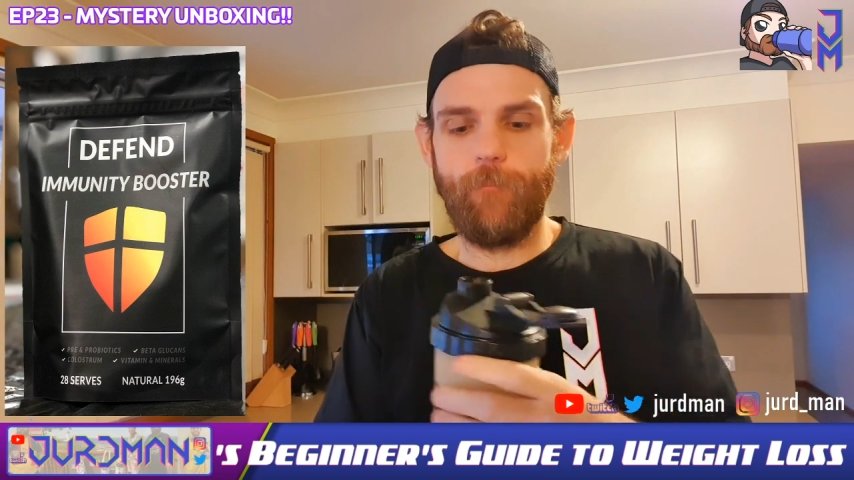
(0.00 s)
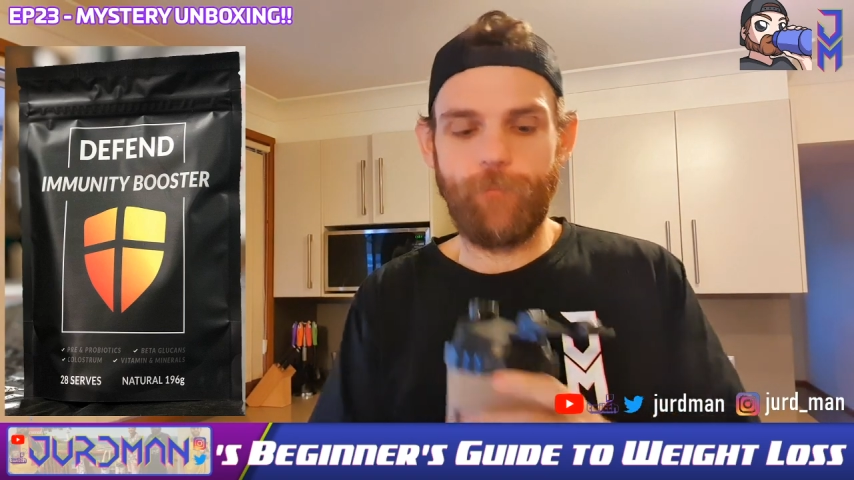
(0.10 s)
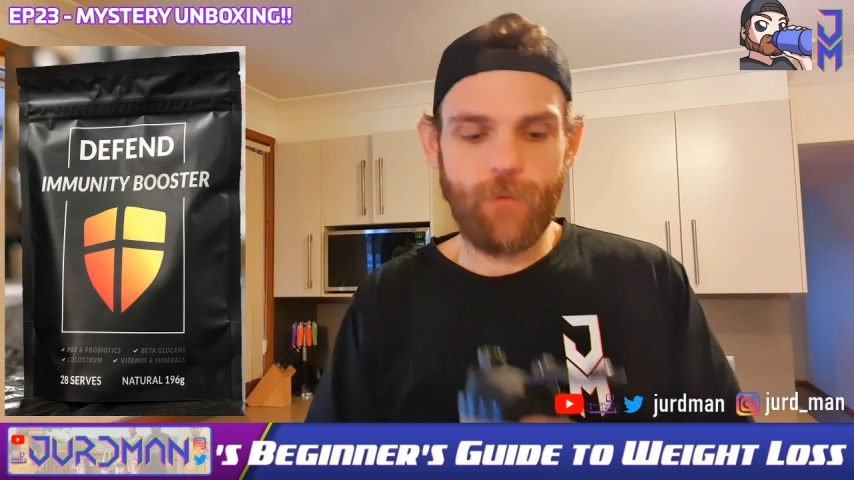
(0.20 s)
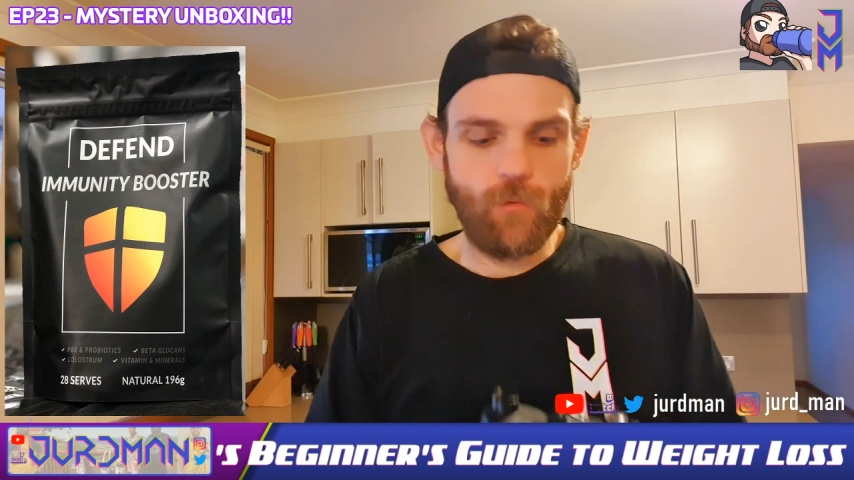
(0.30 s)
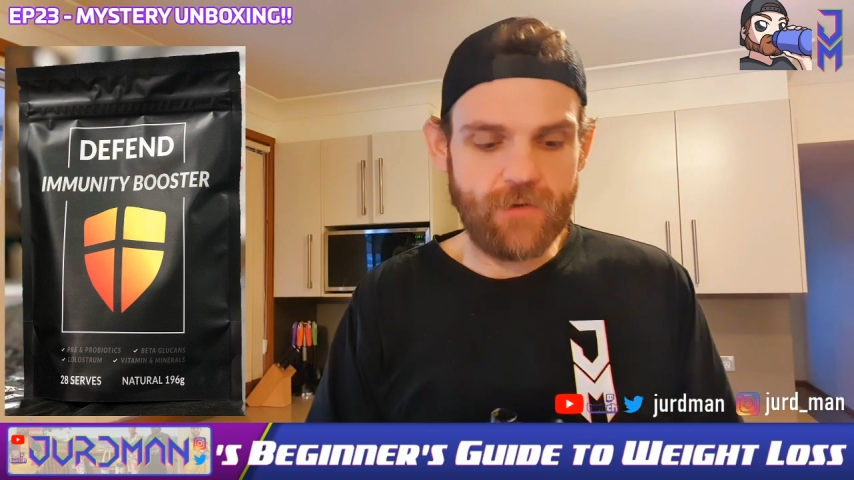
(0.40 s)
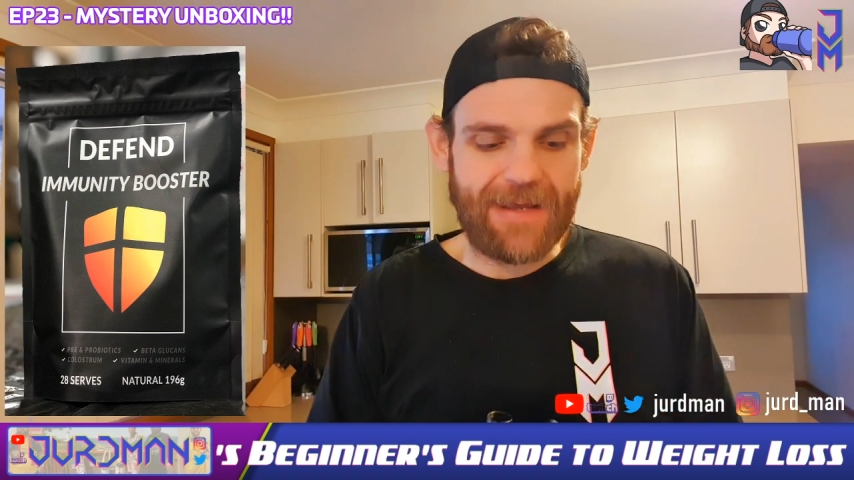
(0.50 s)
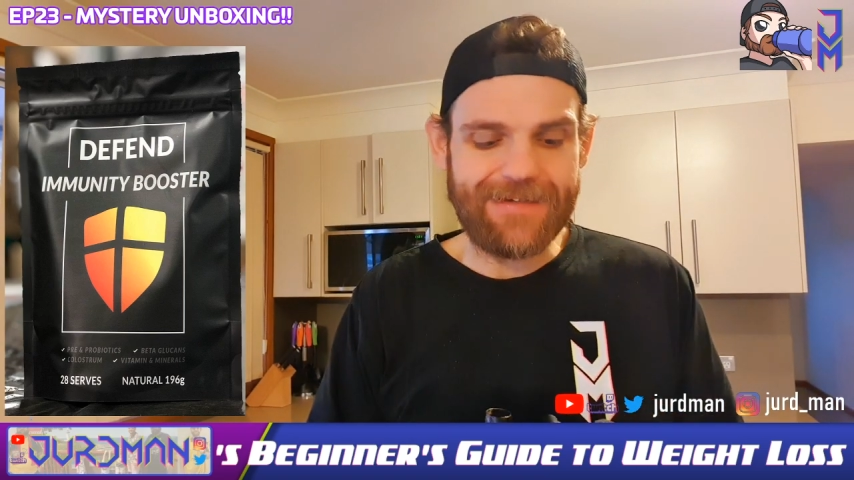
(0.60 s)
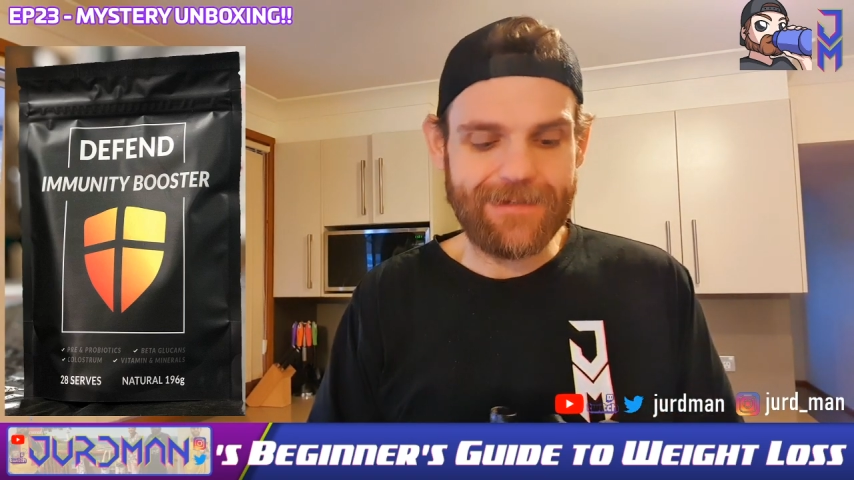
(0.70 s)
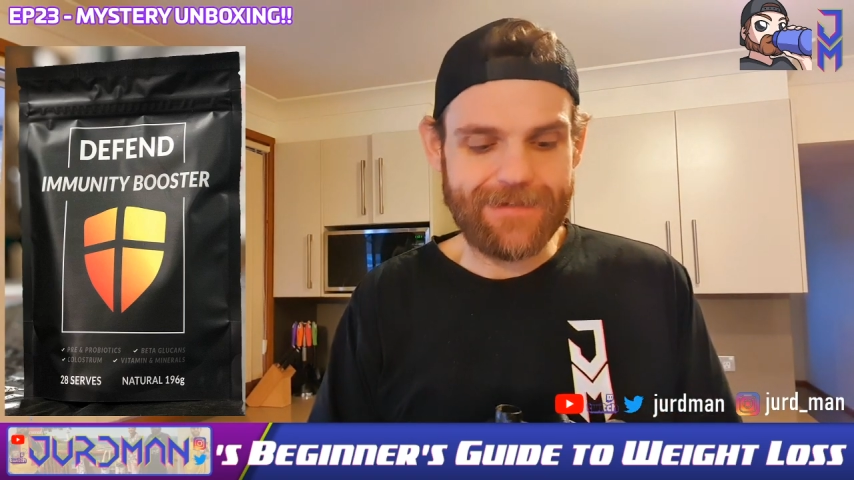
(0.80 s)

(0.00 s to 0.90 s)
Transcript: little tasteless